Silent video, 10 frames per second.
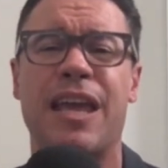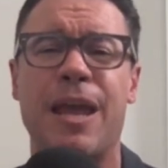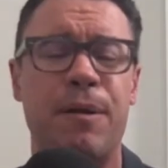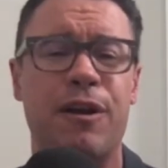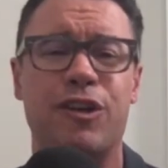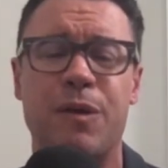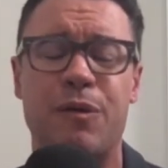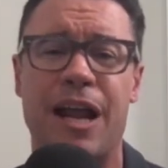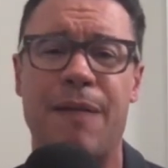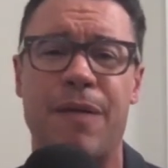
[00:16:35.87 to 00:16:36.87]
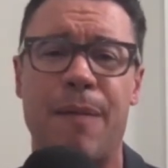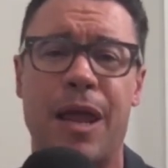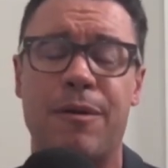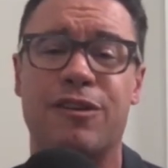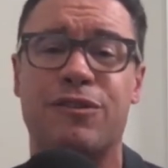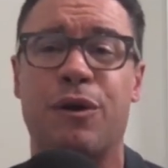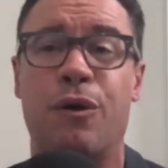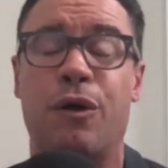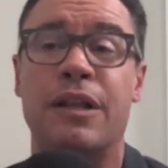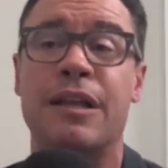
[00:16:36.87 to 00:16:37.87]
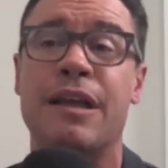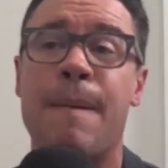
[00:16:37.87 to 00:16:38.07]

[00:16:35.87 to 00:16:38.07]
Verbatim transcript: He pierced me right in my baby's soul.